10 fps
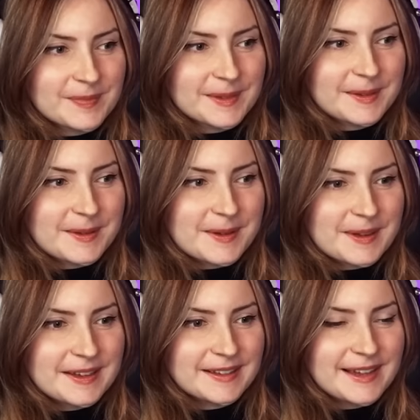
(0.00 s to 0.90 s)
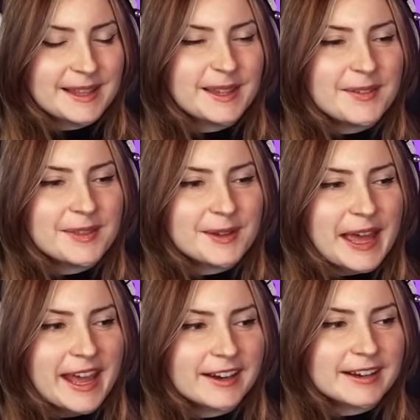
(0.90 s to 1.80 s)
Aw, I love the
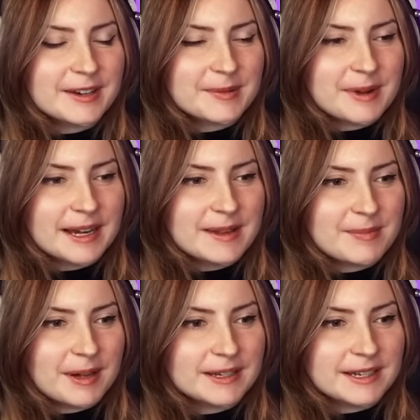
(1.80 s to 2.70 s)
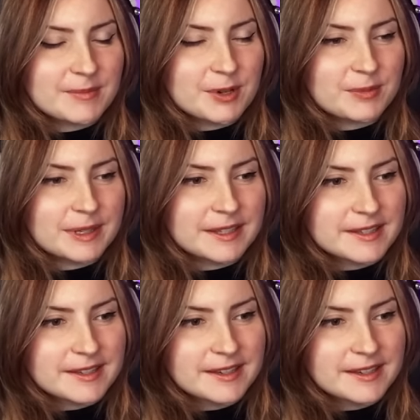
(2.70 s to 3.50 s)
Harry-Hermione bonding moments.